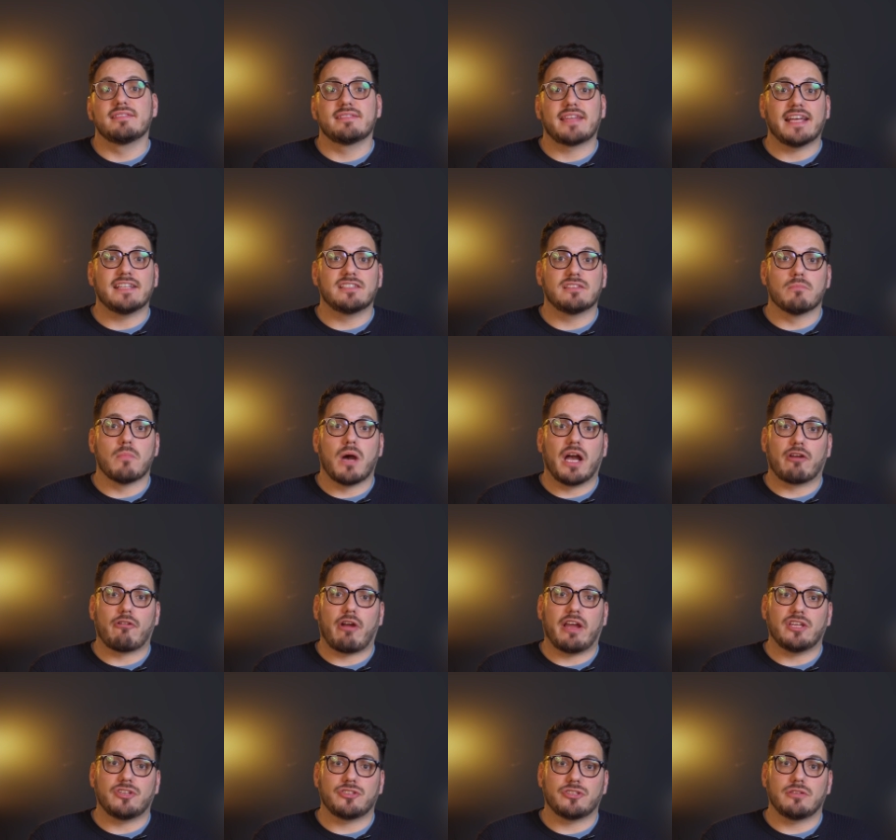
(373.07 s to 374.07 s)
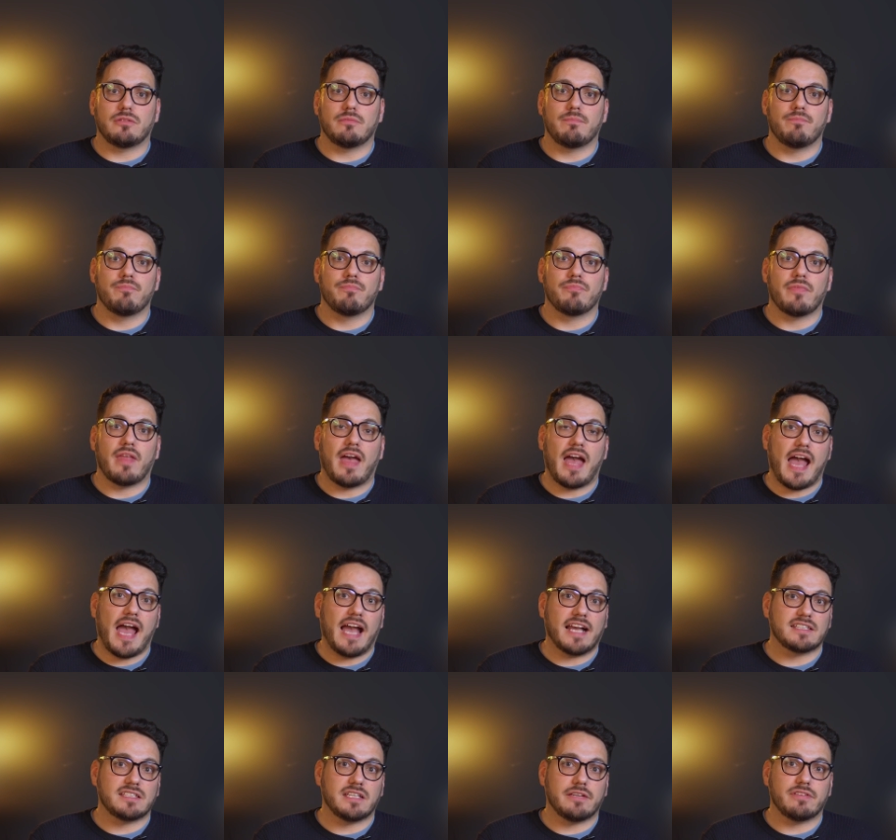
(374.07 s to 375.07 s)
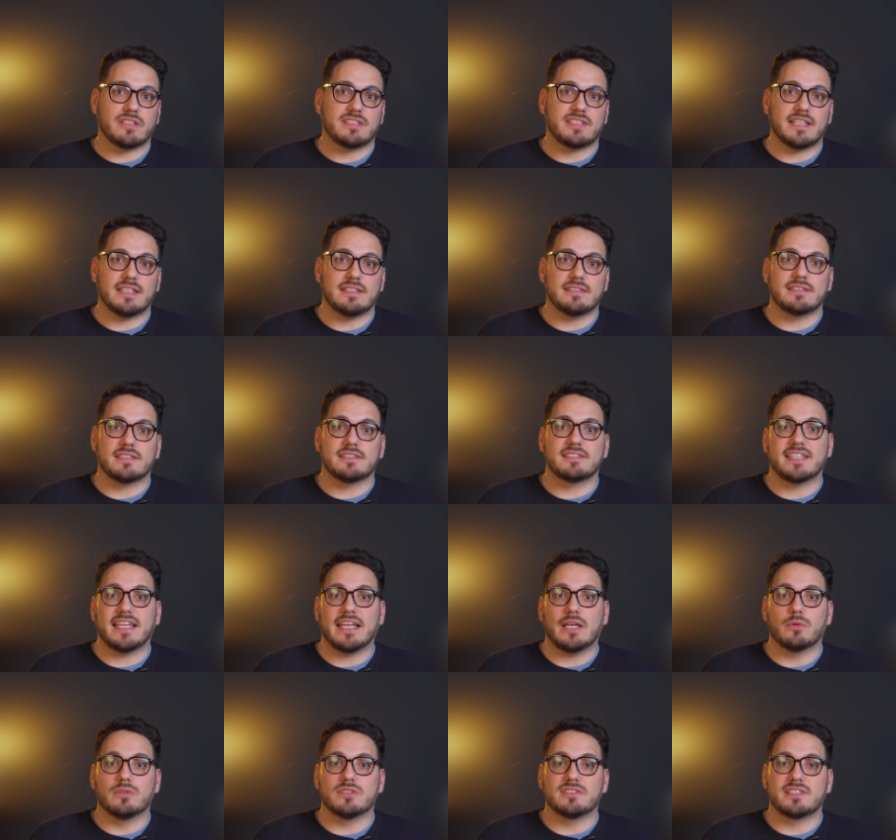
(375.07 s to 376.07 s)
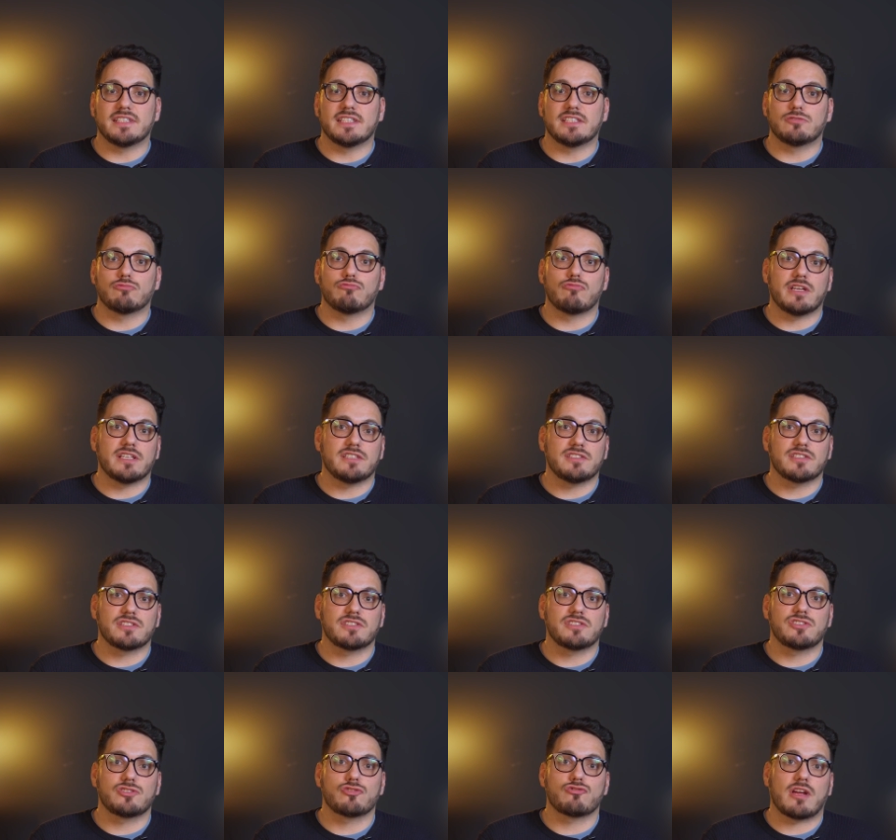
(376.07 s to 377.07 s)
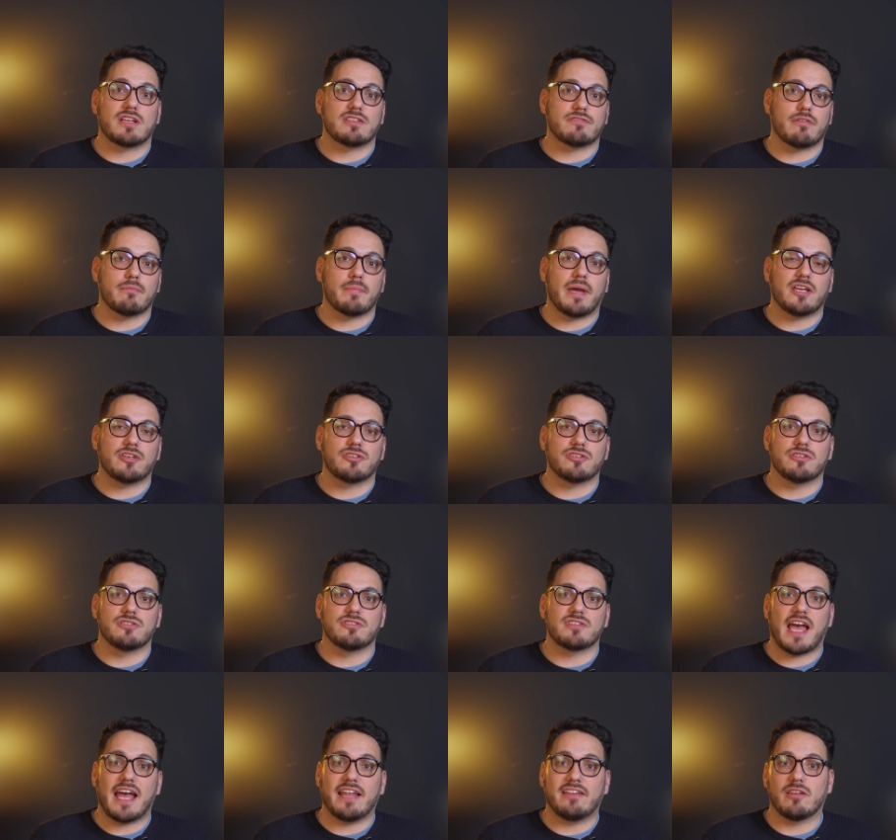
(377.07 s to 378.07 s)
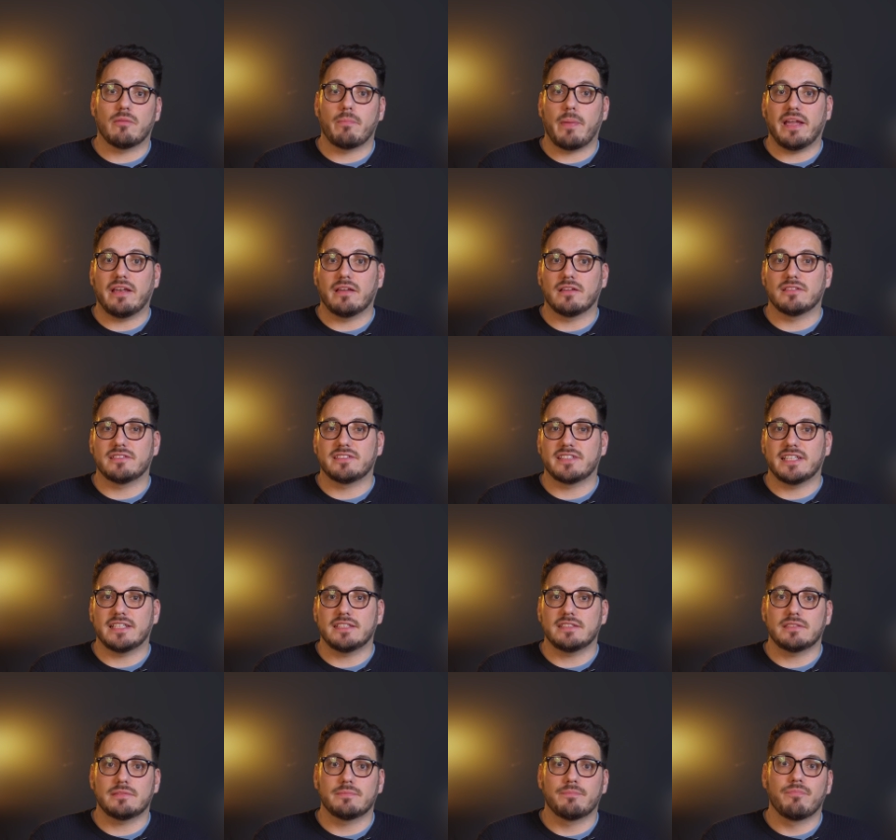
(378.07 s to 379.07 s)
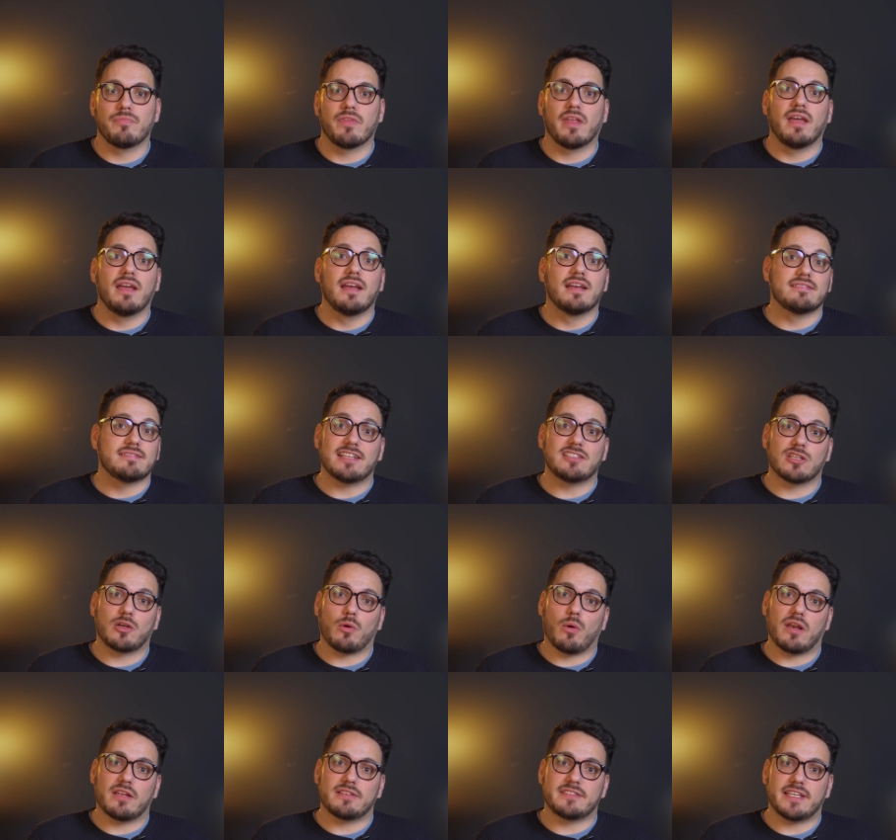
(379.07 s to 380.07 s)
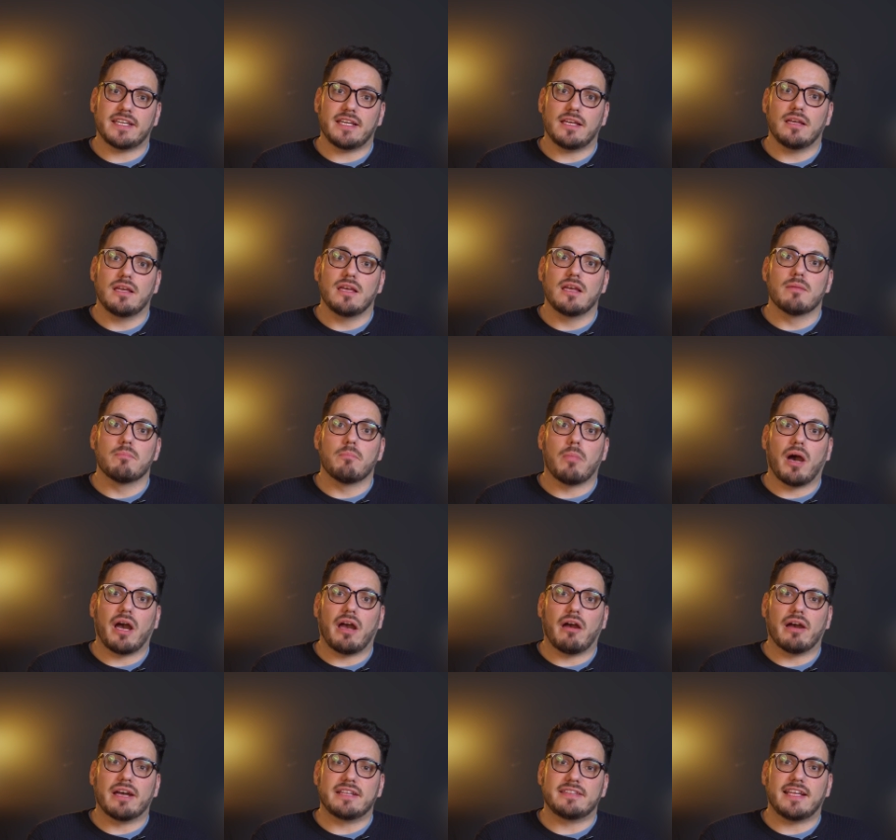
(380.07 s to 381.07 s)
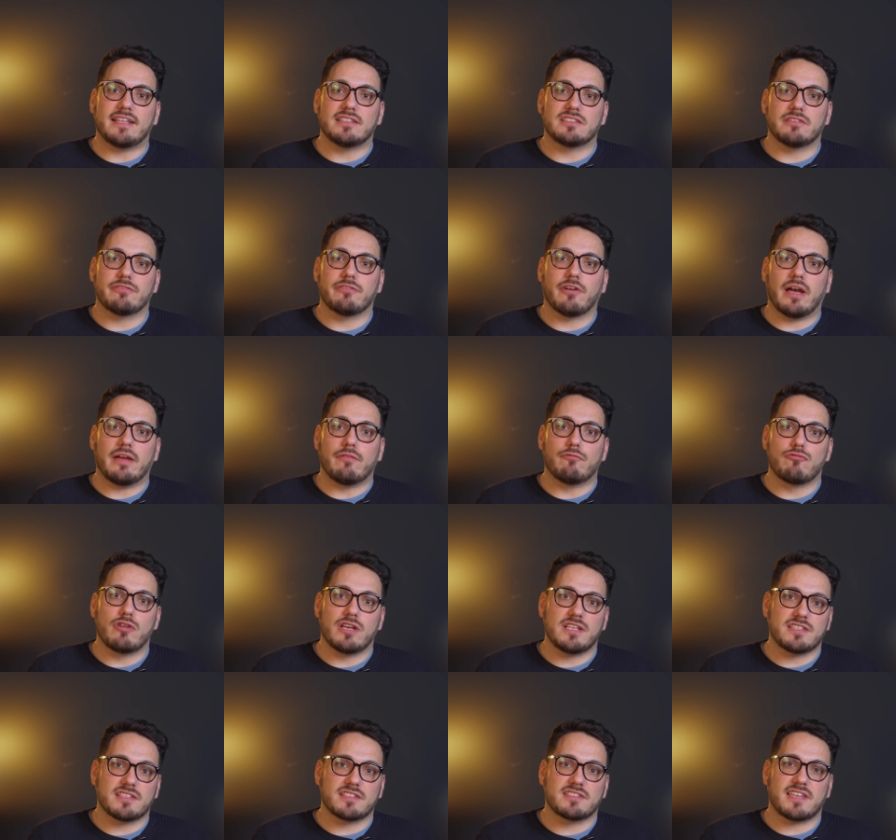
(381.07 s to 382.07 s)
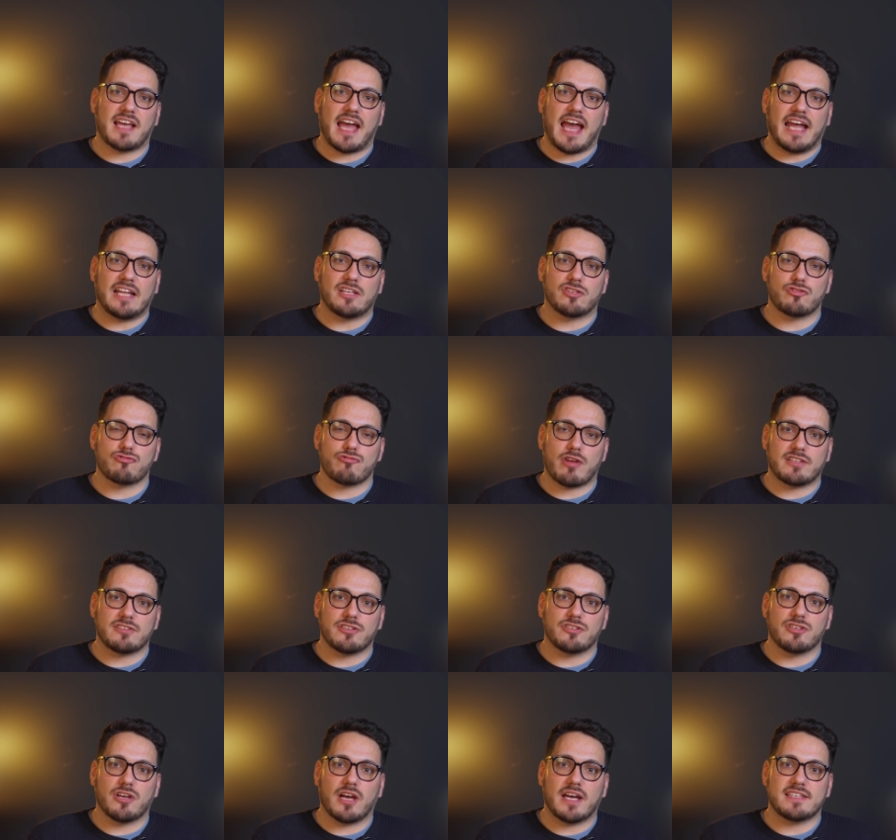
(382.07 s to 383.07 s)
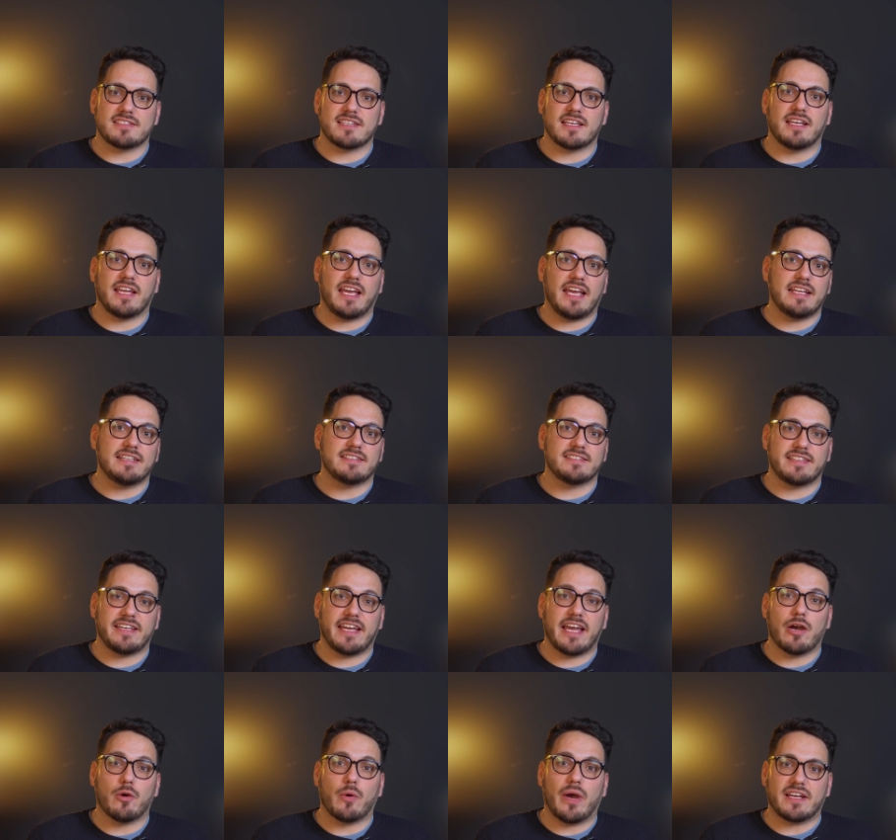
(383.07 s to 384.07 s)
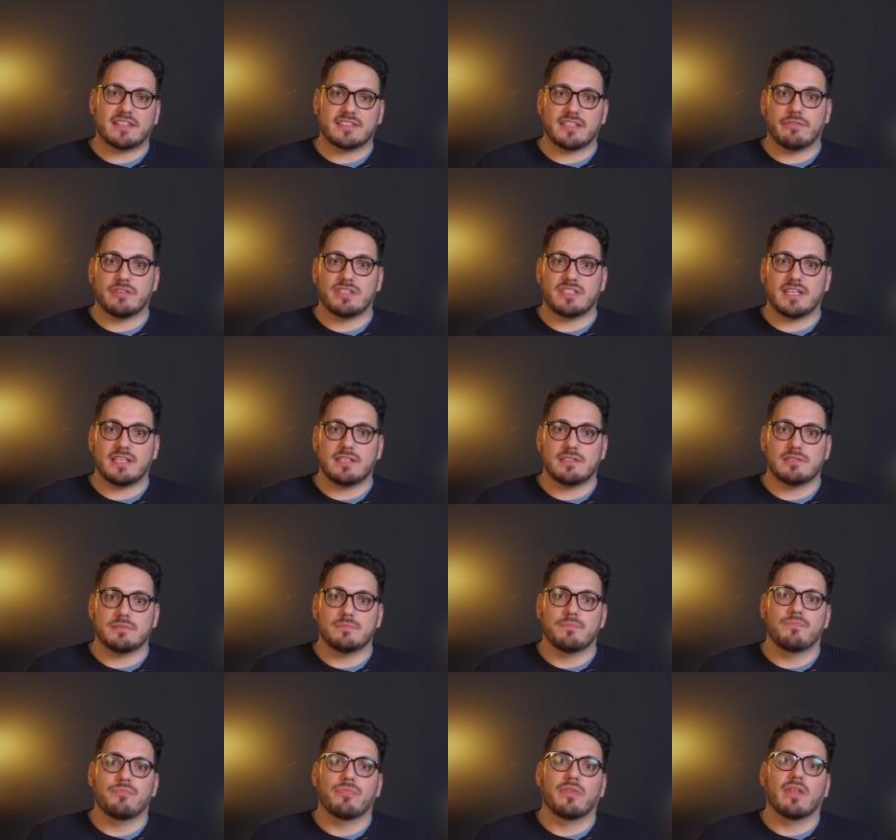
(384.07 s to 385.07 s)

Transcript: data migration, activities, sequences, risks, transformations, and dependencies, data quality by identifying risks and strategizing ETL activities,